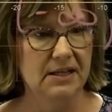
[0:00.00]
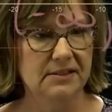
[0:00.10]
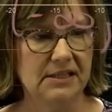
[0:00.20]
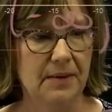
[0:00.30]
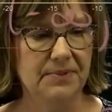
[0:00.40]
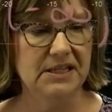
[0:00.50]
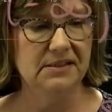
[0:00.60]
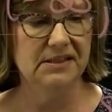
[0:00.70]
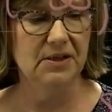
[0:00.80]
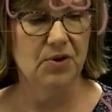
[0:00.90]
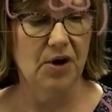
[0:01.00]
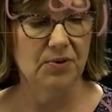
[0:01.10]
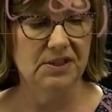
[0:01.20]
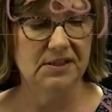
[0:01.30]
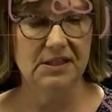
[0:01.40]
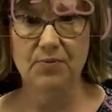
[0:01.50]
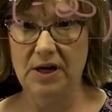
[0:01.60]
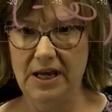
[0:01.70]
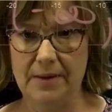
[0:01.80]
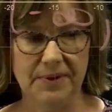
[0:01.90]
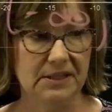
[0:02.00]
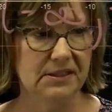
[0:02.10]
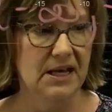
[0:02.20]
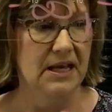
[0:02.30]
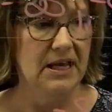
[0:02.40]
Subbed in 0 to see what happens.